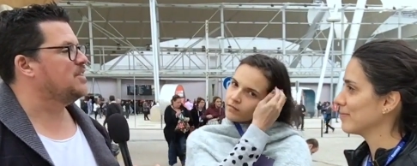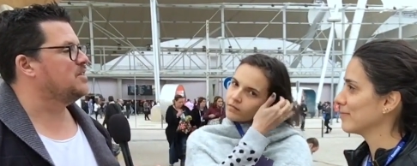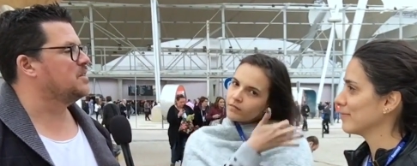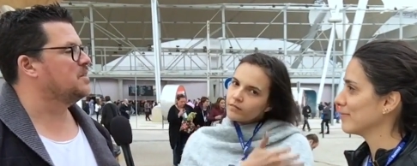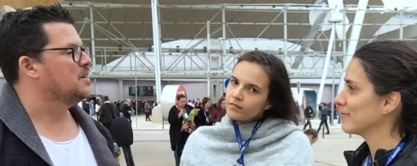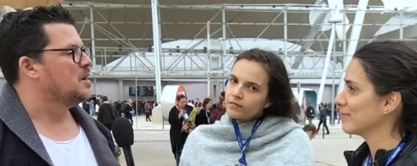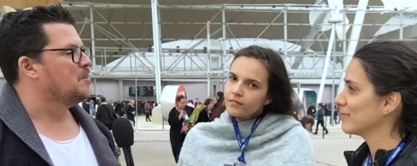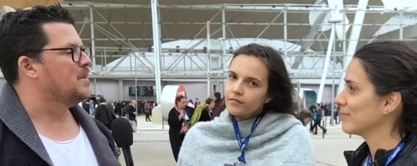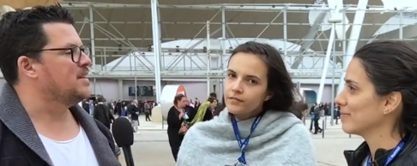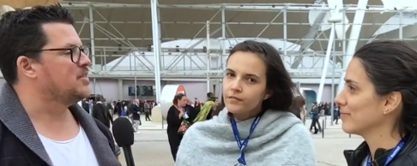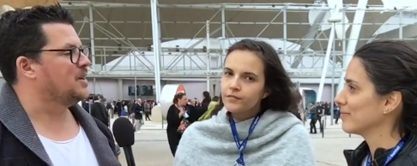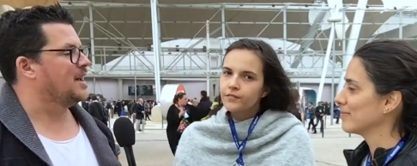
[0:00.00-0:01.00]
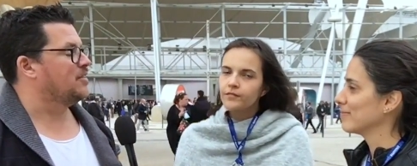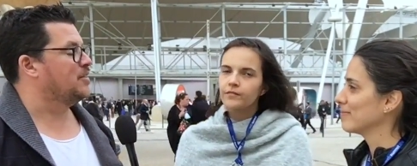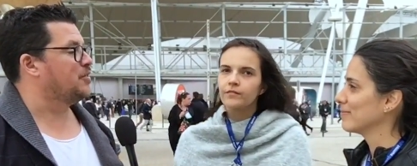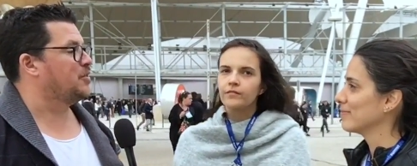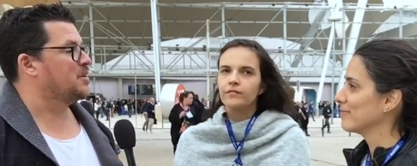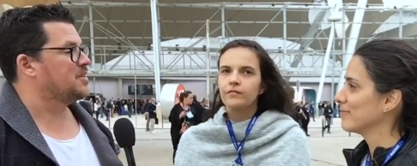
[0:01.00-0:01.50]
Speaker 1: did you manage to get
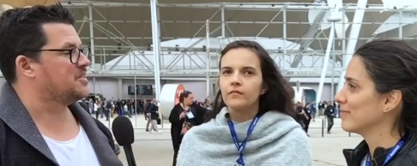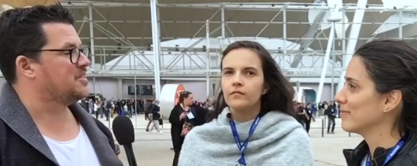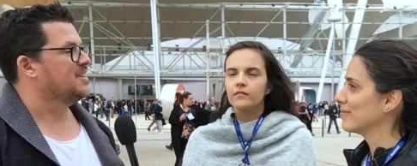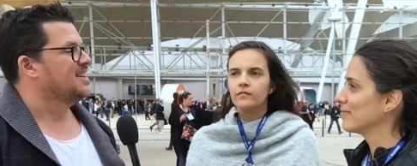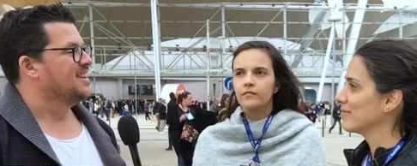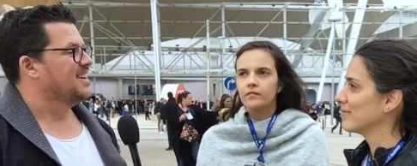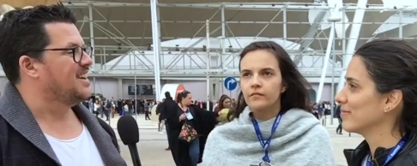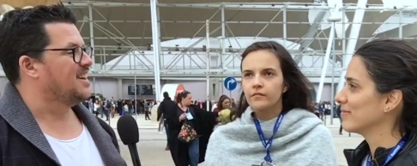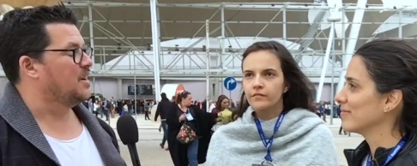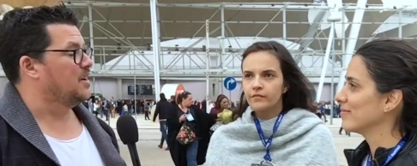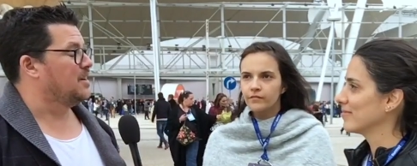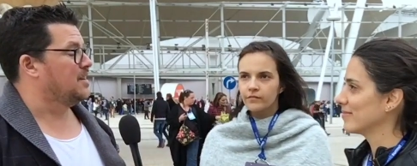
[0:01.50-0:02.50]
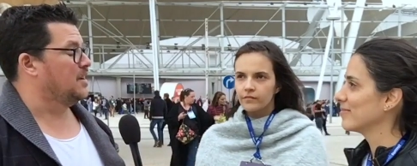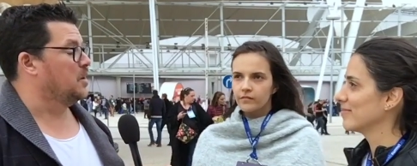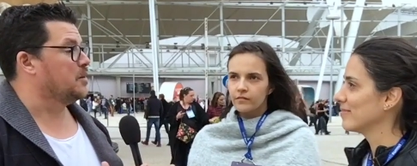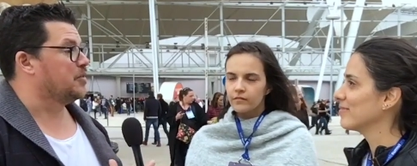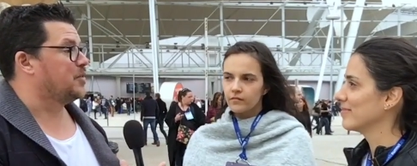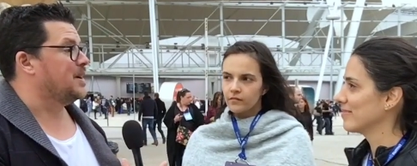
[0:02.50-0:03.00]
the first uh, lo uh,
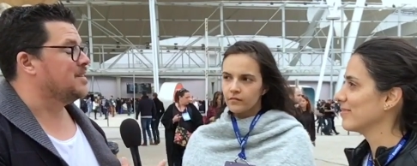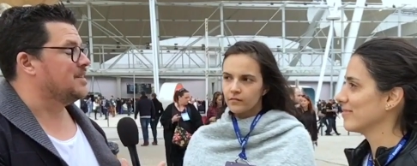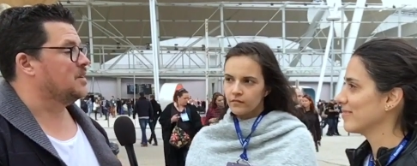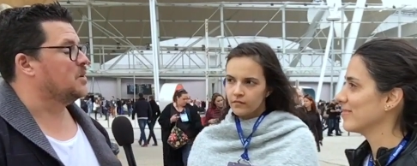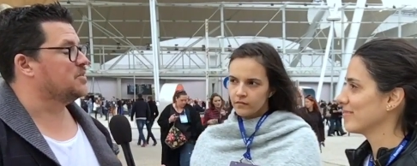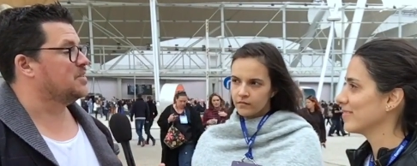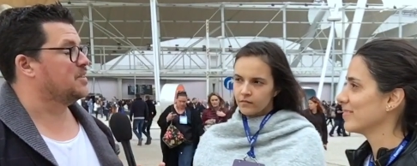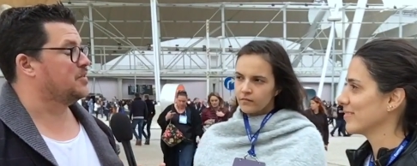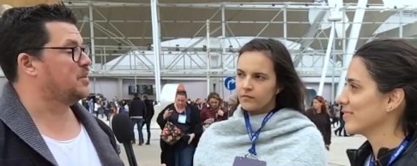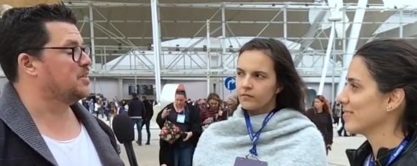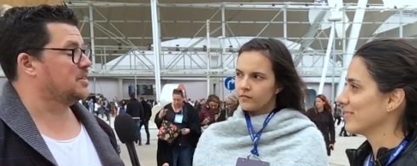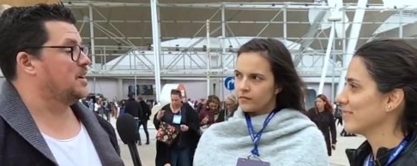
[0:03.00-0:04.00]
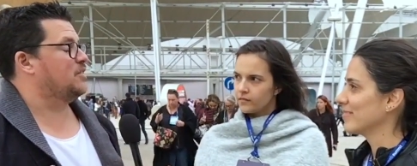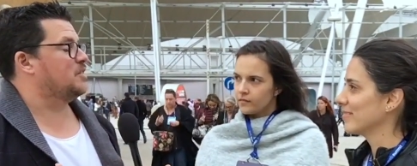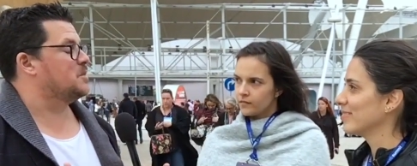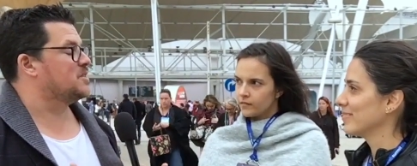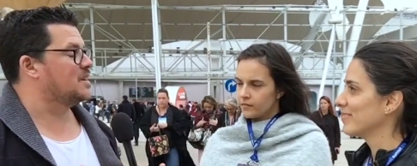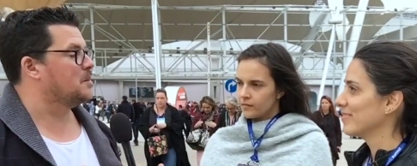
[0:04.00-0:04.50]
local friends and also the first
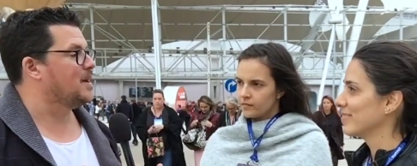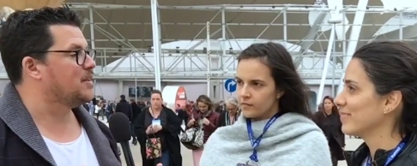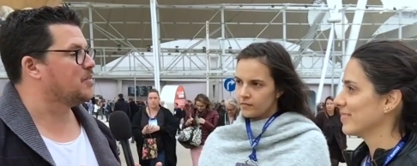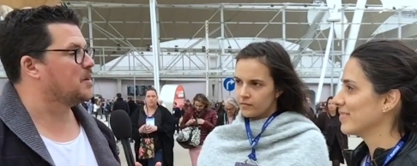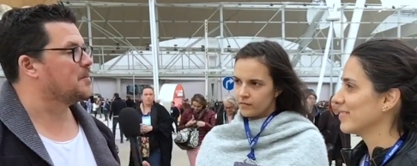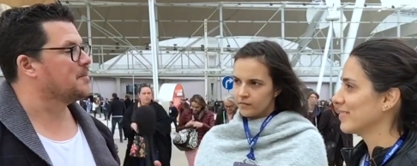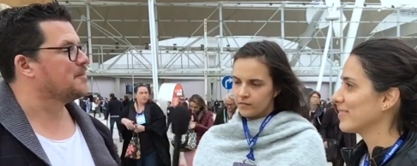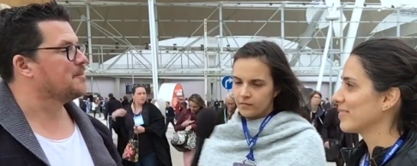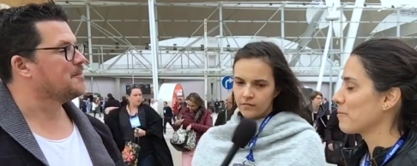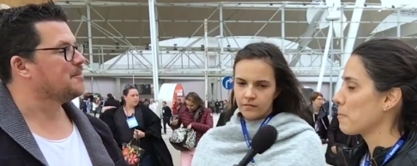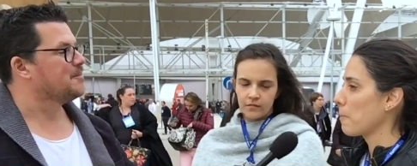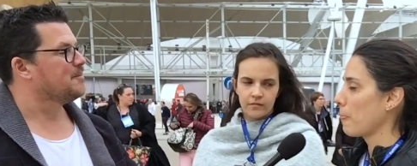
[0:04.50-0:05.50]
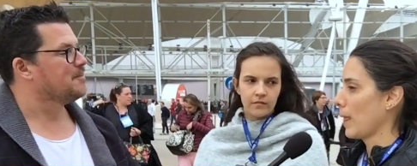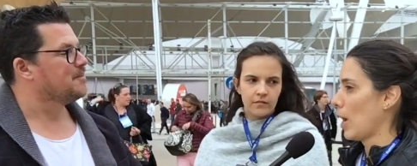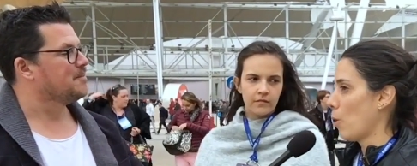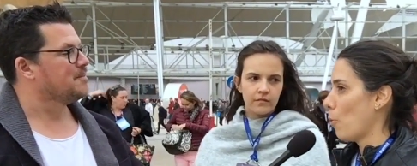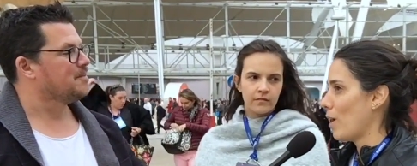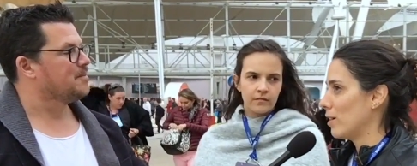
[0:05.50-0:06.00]
customers on the platform?
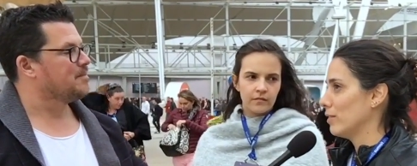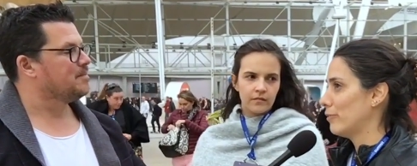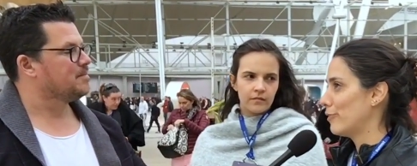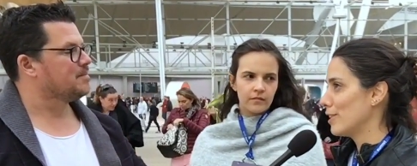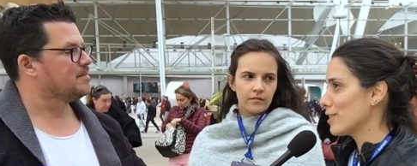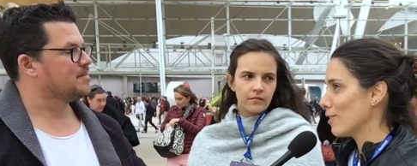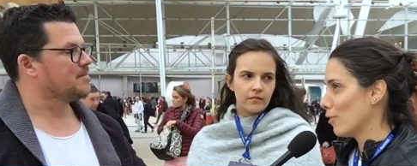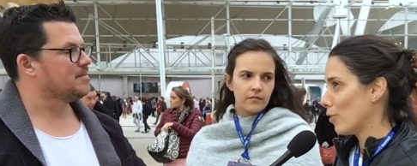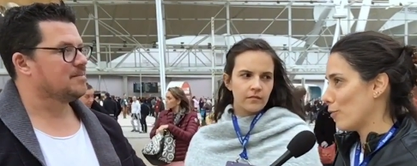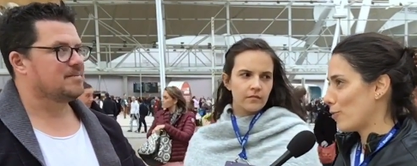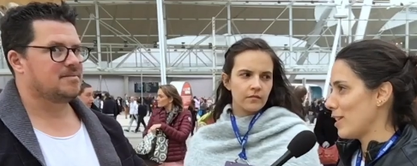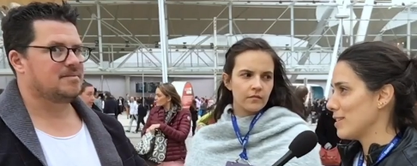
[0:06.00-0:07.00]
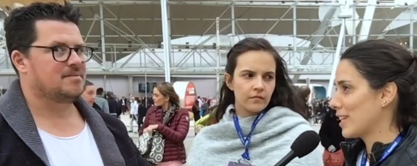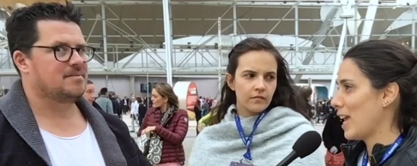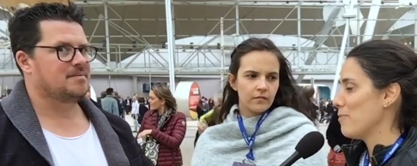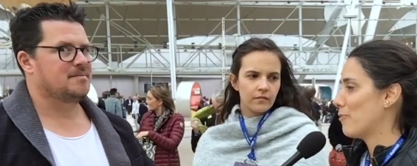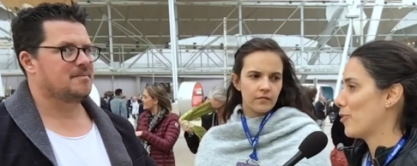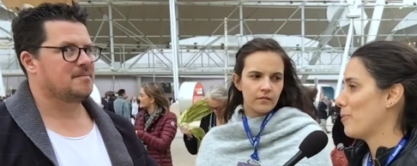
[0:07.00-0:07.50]
Speaker 2: Well, the first local friends
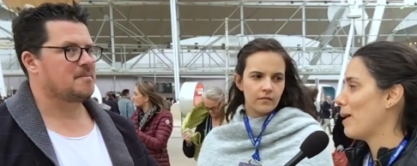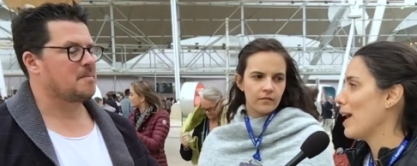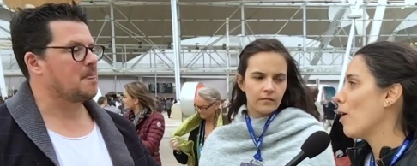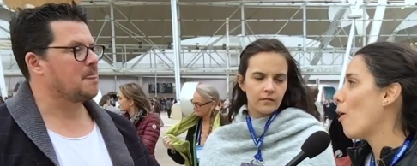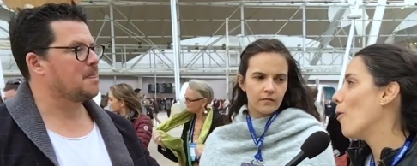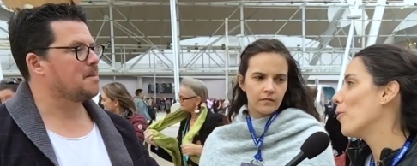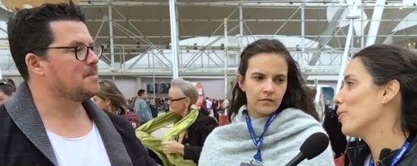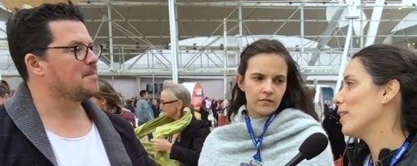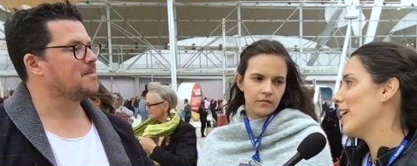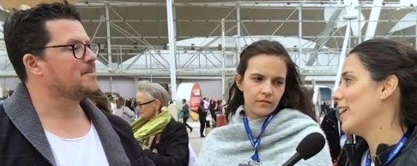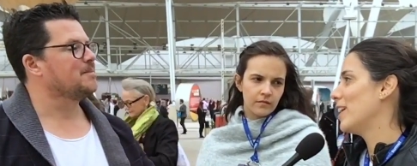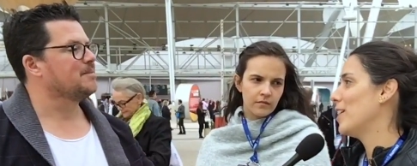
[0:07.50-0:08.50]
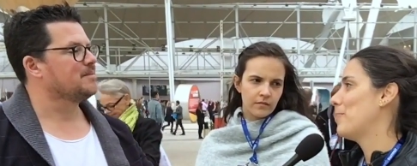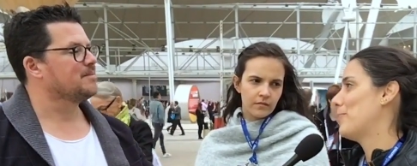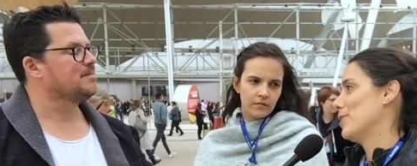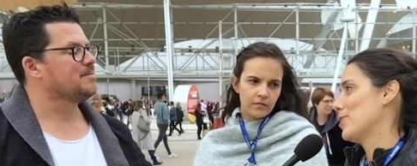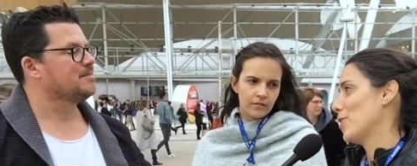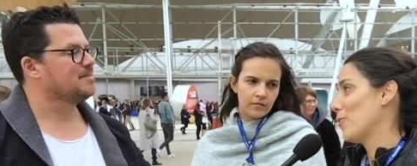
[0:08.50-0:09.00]
came from my own uh,
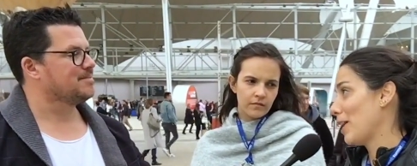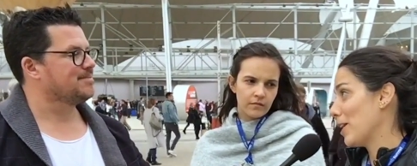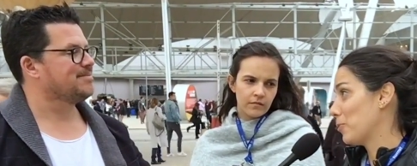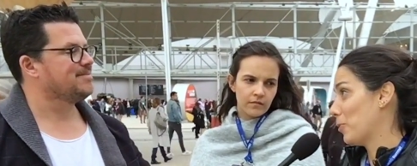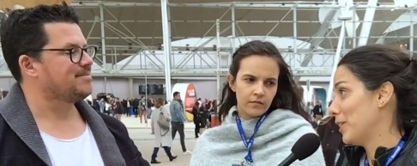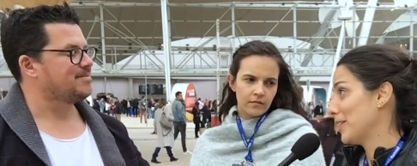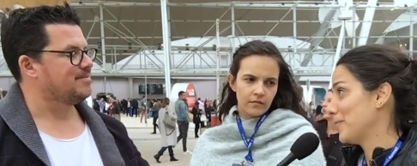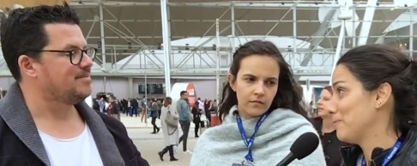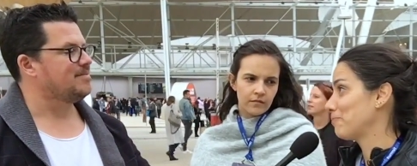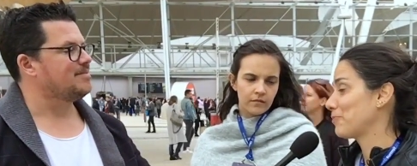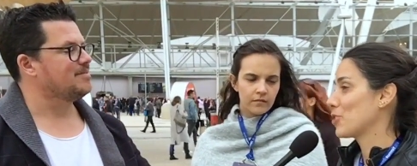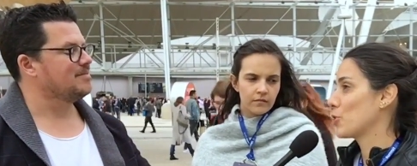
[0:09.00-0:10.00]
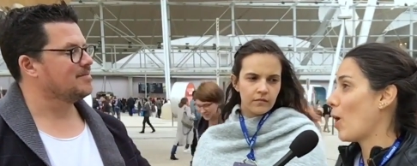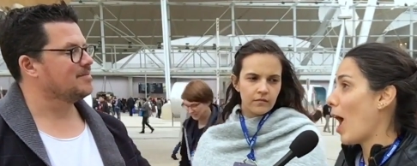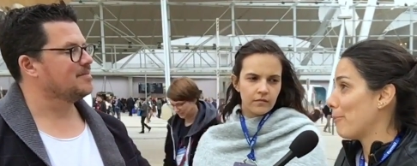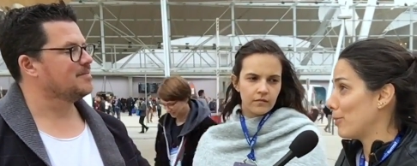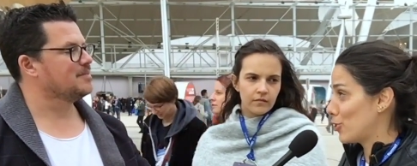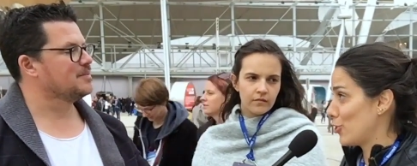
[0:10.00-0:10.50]
personal network. So
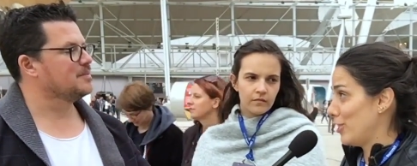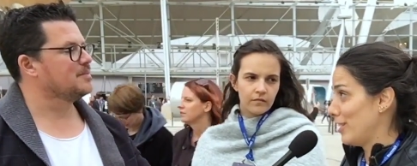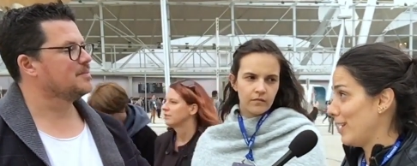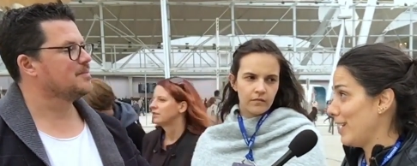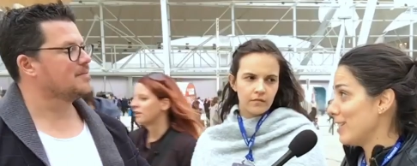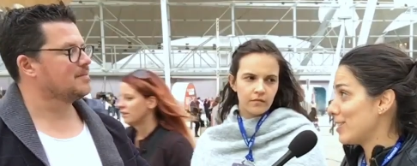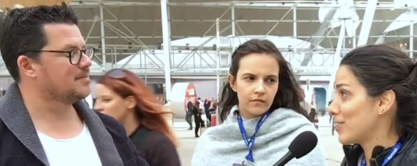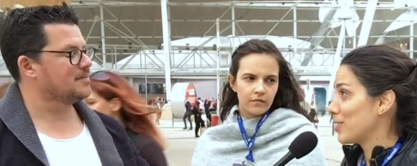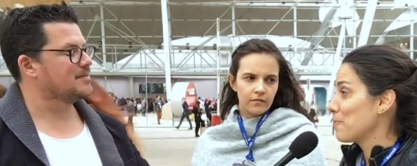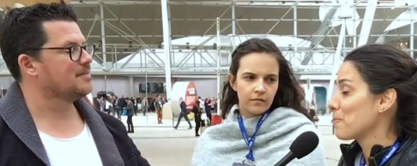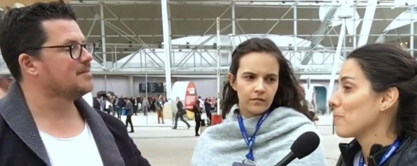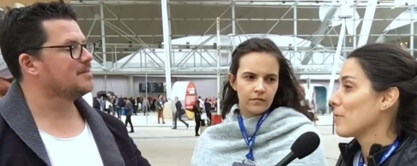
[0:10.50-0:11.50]
I'm a journalist